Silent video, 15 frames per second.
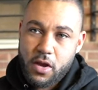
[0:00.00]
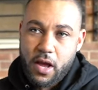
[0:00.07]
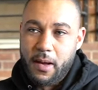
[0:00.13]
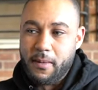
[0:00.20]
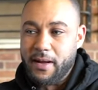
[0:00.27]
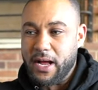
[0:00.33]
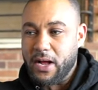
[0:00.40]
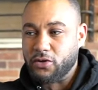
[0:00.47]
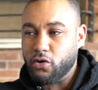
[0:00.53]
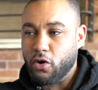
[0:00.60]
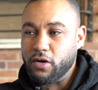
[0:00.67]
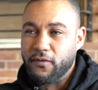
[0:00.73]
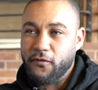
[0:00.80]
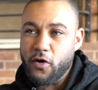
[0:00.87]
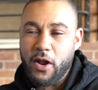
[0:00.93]
I'll talk
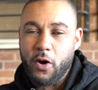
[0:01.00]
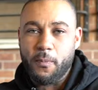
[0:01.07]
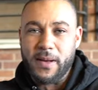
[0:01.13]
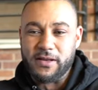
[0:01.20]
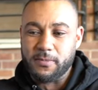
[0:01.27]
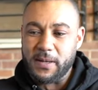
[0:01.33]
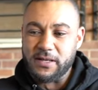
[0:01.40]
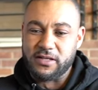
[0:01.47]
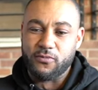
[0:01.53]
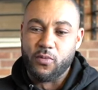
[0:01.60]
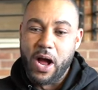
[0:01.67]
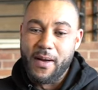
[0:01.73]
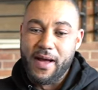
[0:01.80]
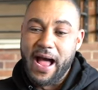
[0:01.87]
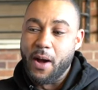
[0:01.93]
you through little bits and pieces of
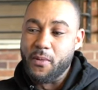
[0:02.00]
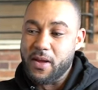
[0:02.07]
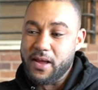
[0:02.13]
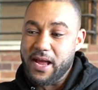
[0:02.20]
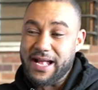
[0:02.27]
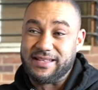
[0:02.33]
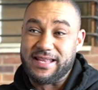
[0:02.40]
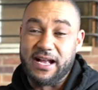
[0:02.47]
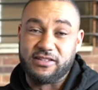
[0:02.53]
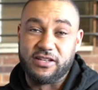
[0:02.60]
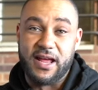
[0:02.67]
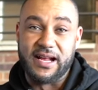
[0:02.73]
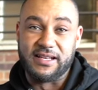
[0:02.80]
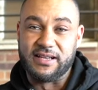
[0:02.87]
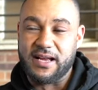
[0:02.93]
how we attack
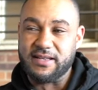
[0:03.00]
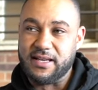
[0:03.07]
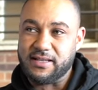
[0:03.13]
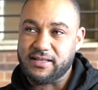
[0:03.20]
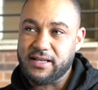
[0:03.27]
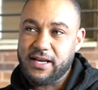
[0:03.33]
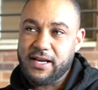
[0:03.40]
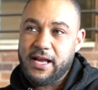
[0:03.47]
certain exercises